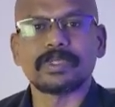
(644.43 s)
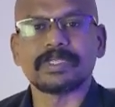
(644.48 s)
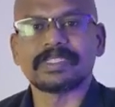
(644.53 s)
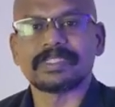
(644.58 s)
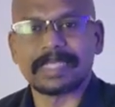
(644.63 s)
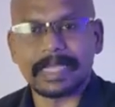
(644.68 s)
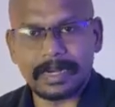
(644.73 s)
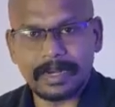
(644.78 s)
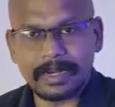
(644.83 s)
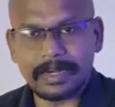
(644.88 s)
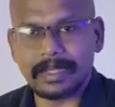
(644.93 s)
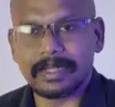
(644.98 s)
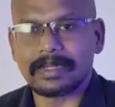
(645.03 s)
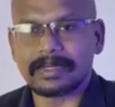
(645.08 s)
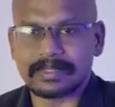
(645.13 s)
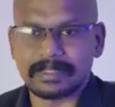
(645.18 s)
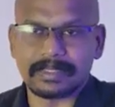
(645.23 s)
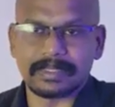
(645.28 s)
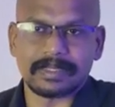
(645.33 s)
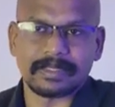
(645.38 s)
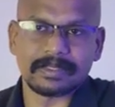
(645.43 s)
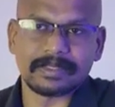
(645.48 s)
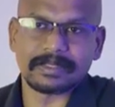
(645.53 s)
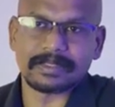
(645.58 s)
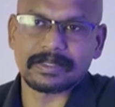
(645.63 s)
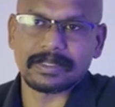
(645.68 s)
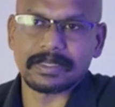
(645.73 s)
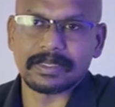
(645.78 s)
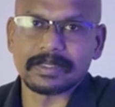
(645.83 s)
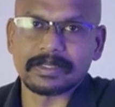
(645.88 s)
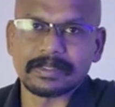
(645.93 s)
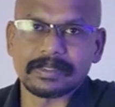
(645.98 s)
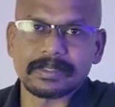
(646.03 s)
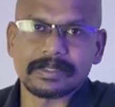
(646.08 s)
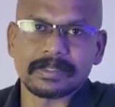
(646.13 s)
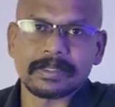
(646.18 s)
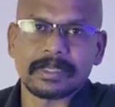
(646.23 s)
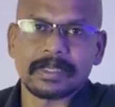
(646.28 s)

this entire series, is